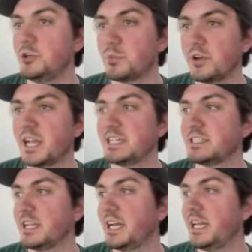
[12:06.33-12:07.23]
Super
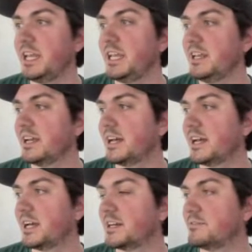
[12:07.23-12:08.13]
nice lady.
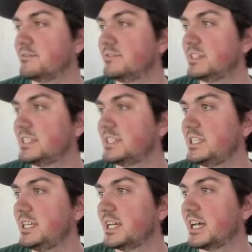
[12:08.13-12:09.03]

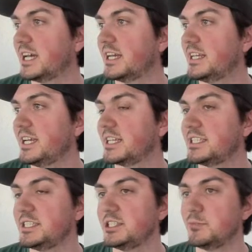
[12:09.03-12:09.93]

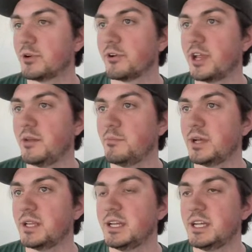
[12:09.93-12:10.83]
She's super great,
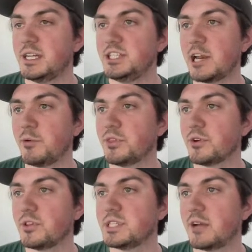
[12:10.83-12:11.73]
but chatted with her
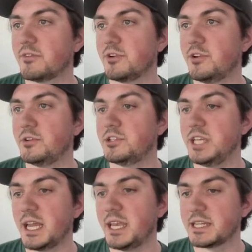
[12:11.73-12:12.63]
this afternoon. She
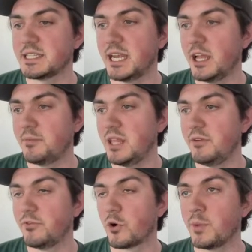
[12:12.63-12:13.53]
had an exciting update
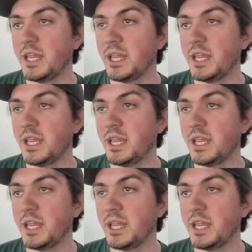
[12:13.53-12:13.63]
for me.